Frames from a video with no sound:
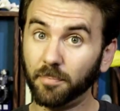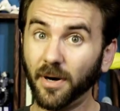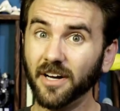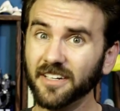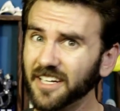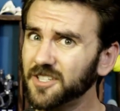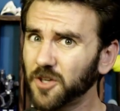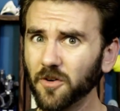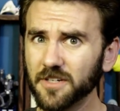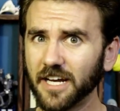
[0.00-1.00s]
But it
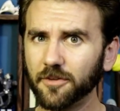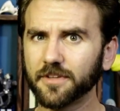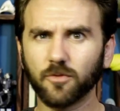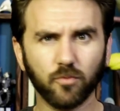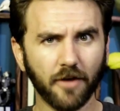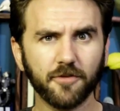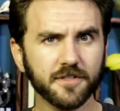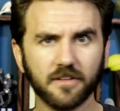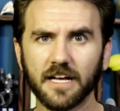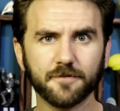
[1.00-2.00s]
turns out that
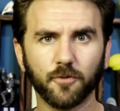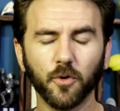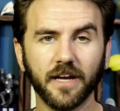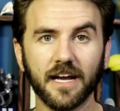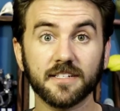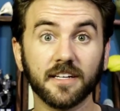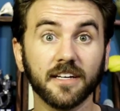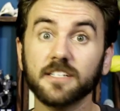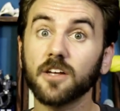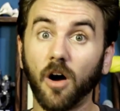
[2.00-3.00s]
reference class forecasting
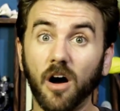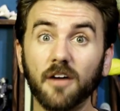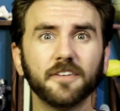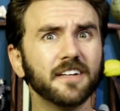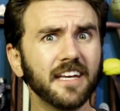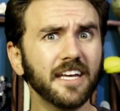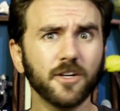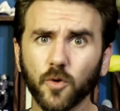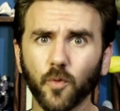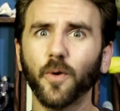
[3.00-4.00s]
is often
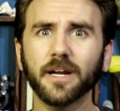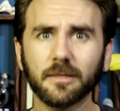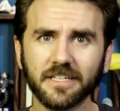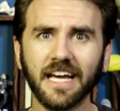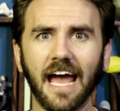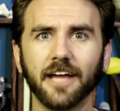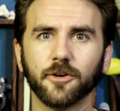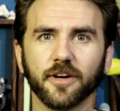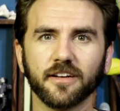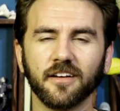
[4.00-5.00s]
incredibly
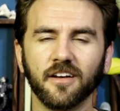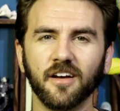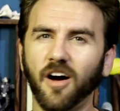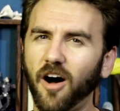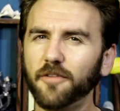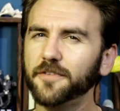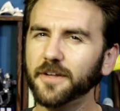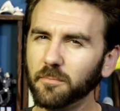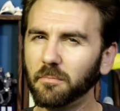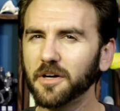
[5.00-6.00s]
accurate
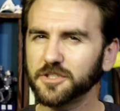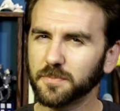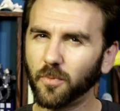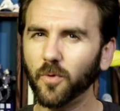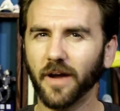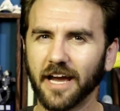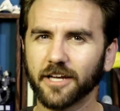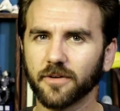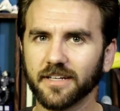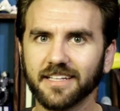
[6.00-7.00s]
often much more
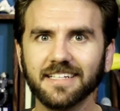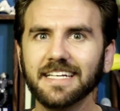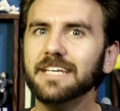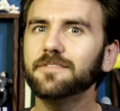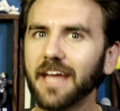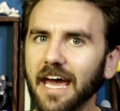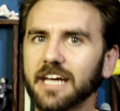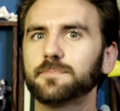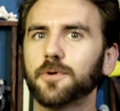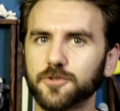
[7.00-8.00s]
accurate than even
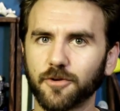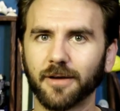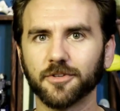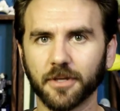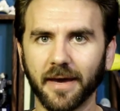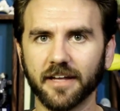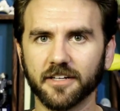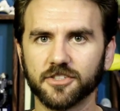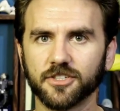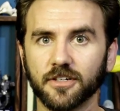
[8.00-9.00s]
experts are able to manage.